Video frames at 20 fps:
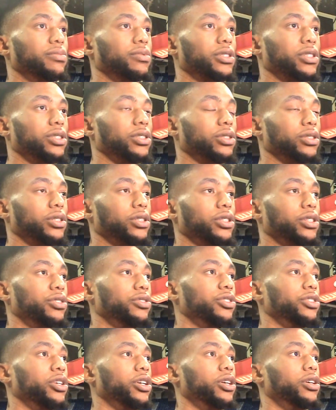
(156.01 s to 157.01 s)

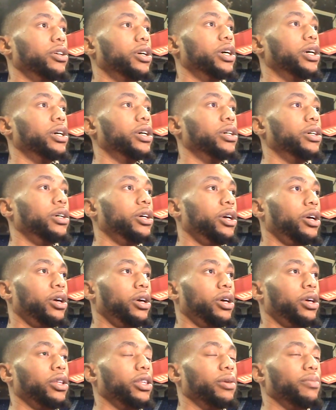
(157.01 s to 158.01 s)
You know,
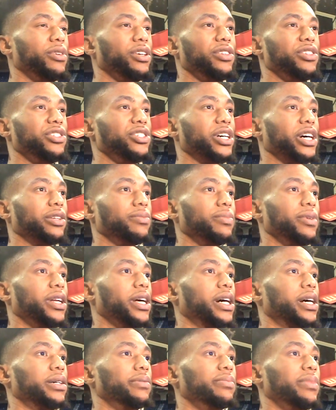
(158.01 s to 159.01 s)
them easy shots may
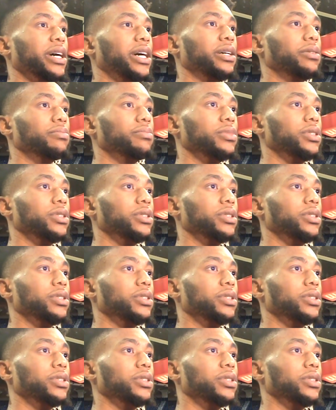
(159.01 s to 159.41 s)
not come back,